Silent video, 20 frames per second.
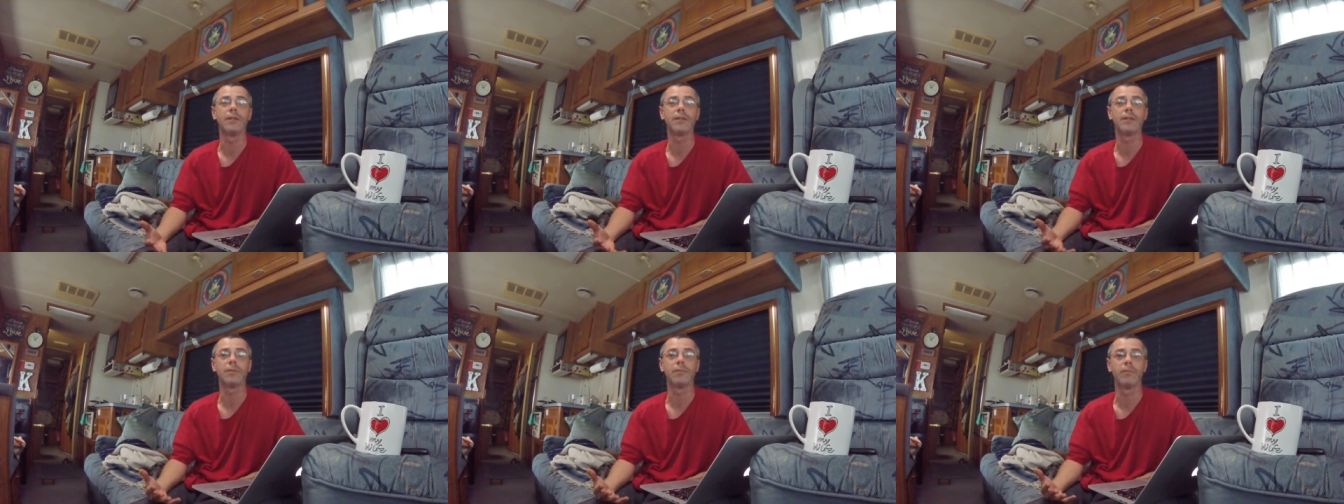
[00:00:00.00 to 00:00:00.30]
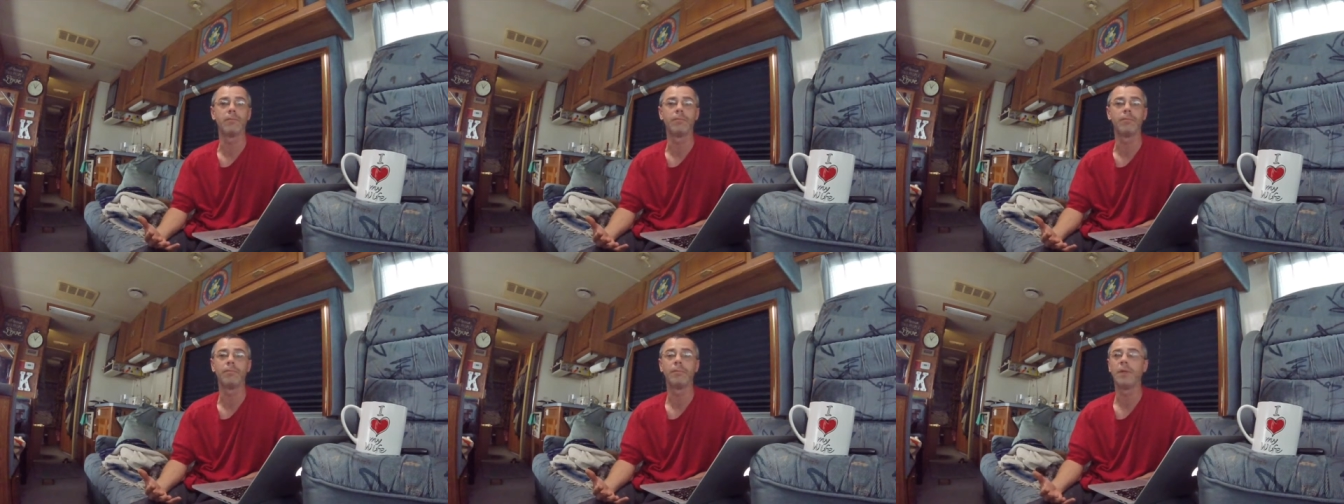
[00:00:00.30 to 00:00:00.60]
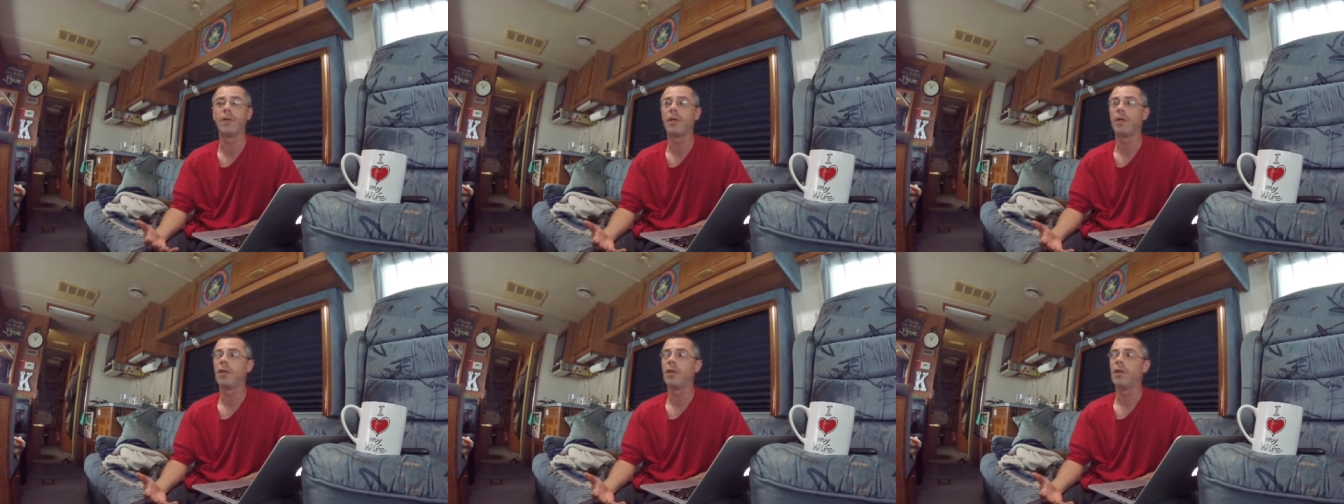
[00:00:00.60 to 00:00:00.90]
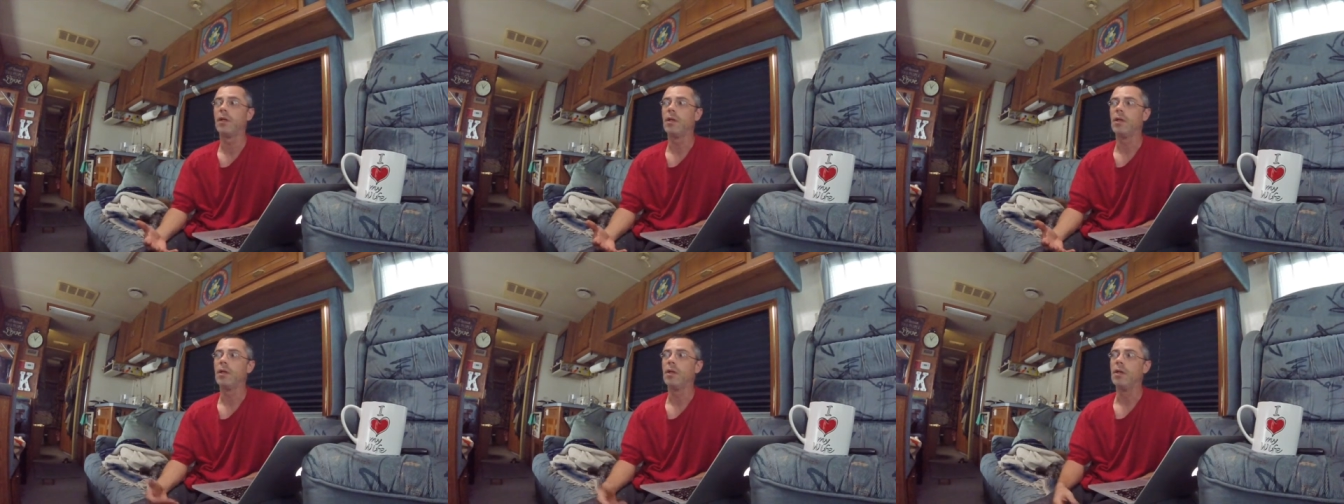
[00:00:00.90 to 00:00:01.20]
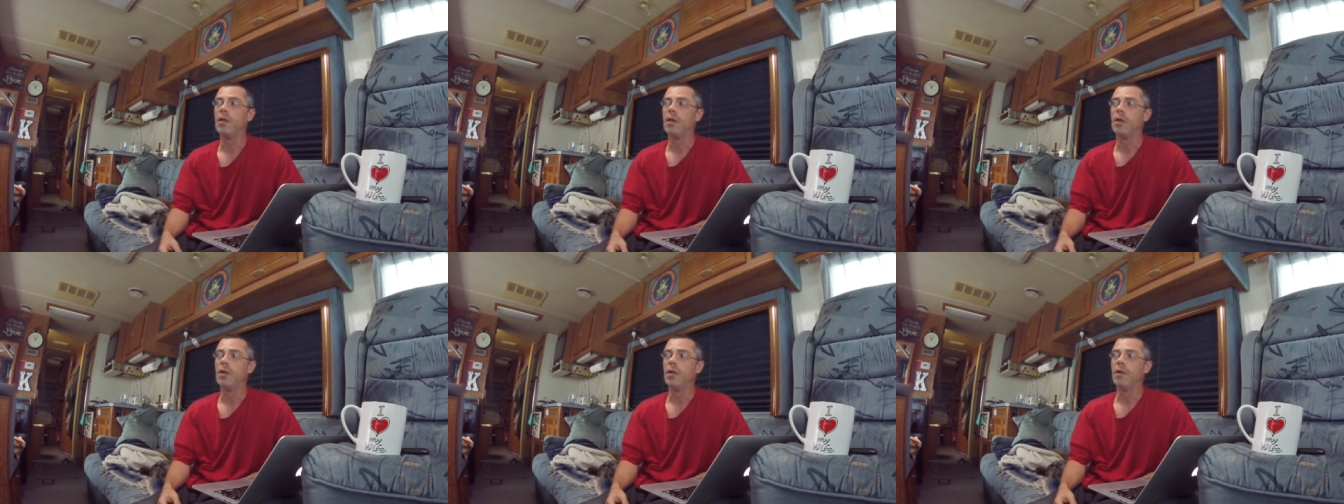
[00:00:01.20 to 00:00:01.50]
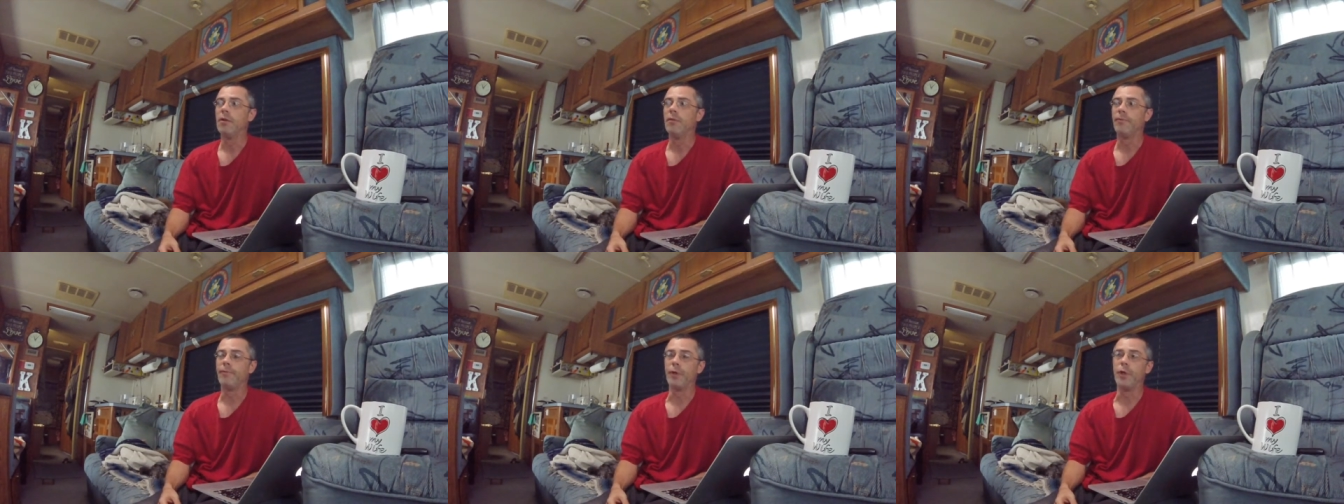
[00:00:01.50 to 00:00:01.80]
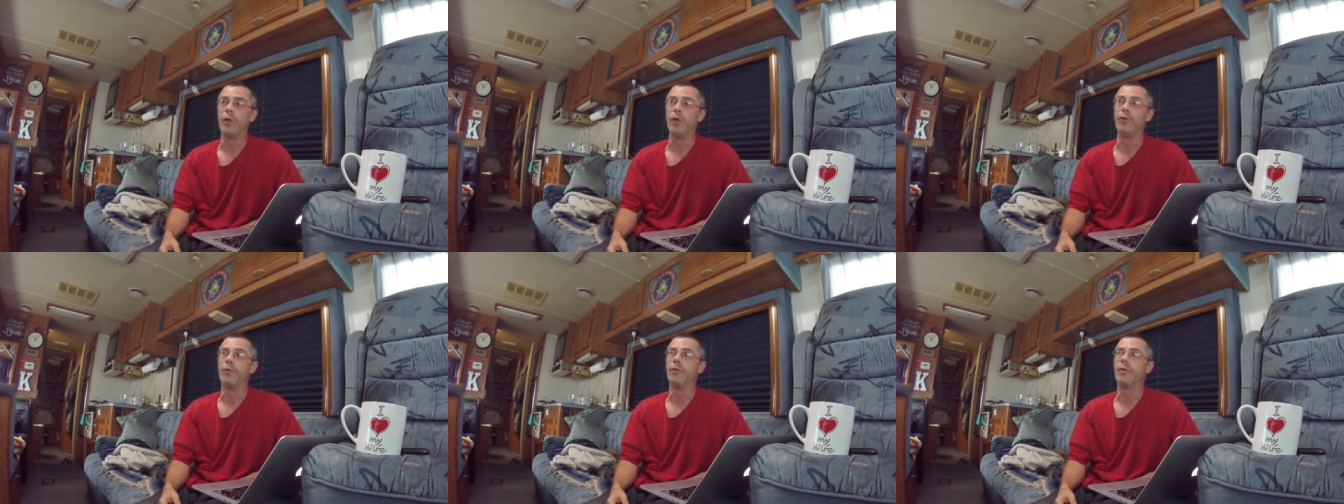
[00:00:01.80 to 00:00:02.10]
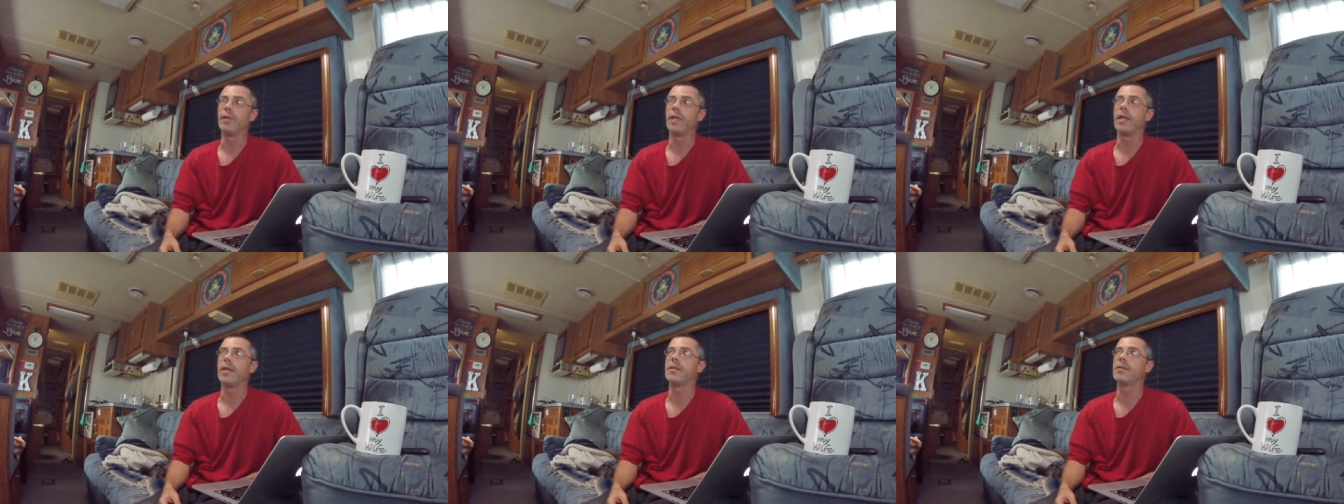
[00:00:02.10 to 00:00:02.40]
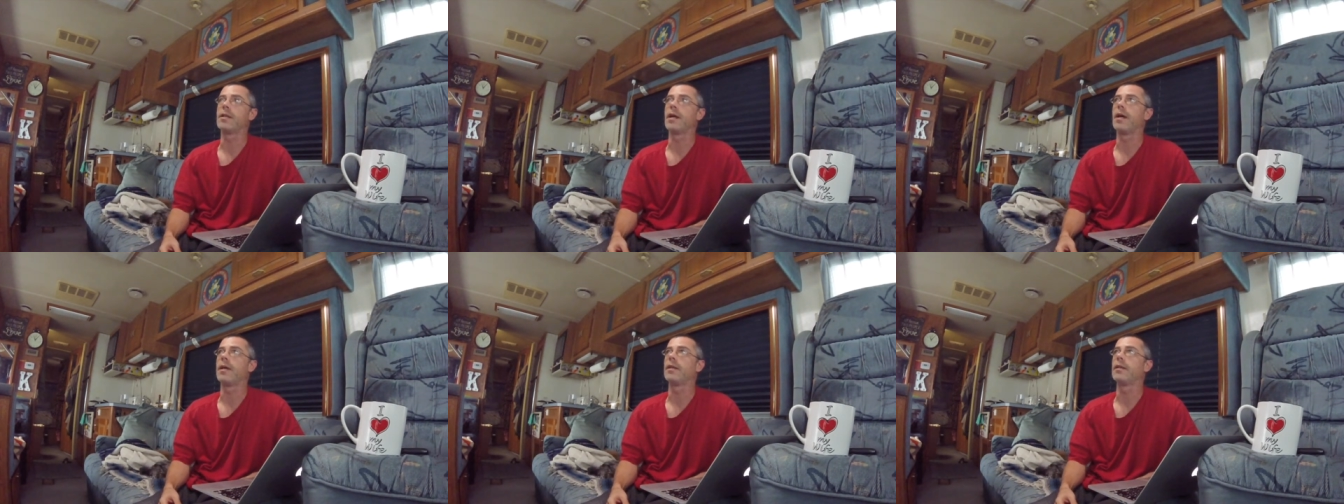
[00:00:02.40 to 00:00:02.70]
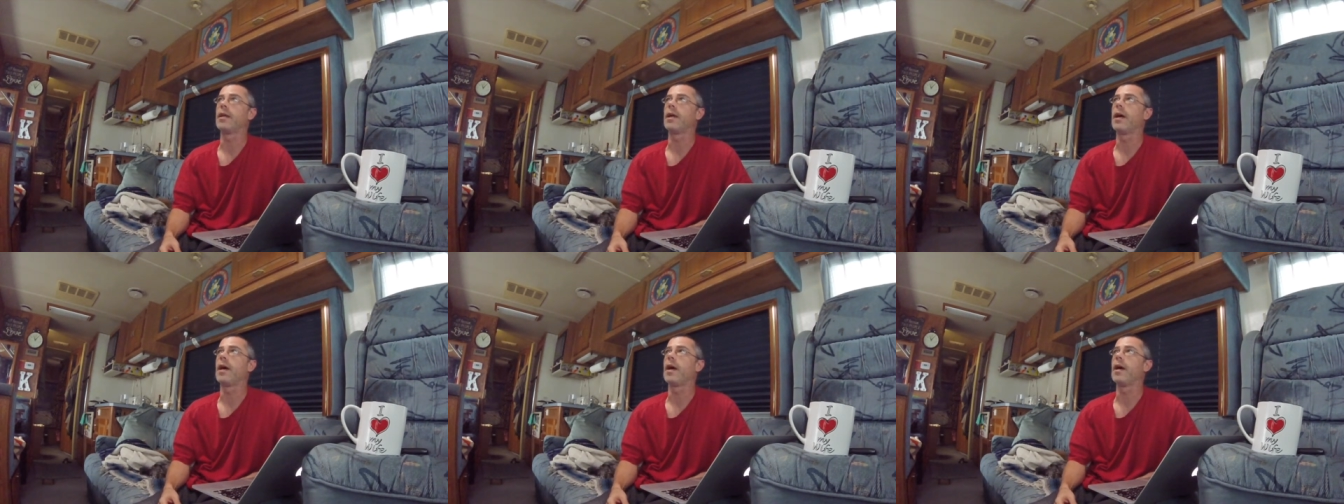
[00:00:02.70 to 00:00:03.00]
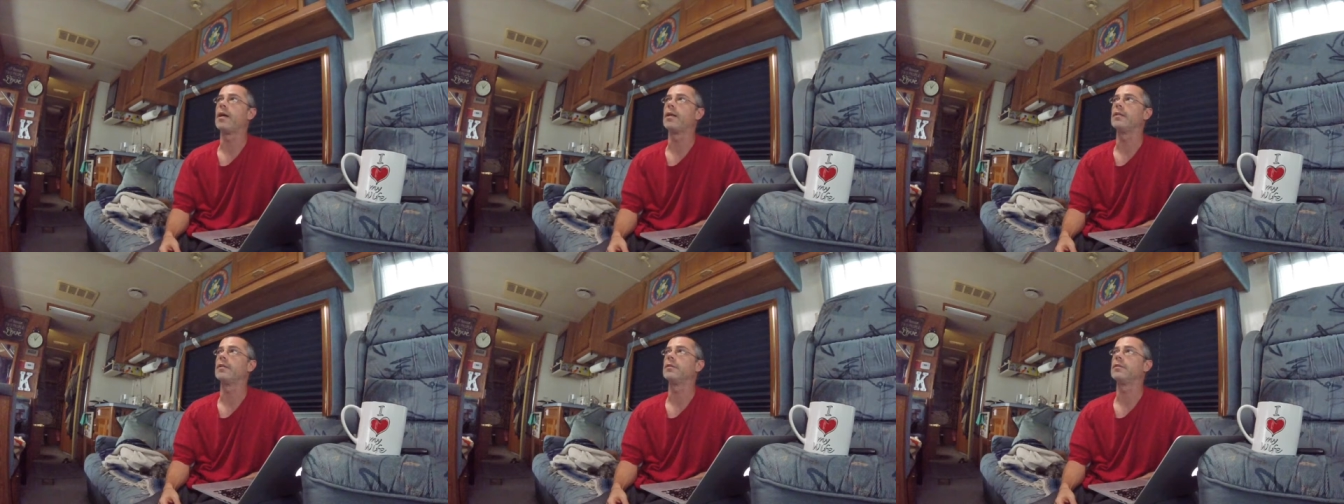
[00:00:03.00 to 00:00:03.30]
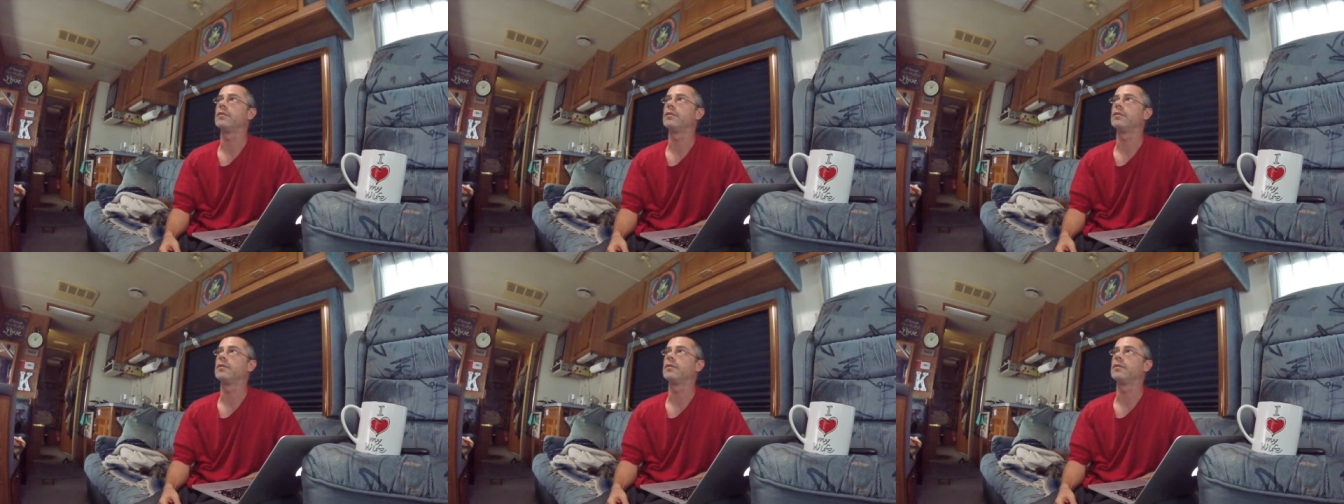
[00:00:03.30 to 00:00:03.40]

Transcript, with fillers: some food and things like that.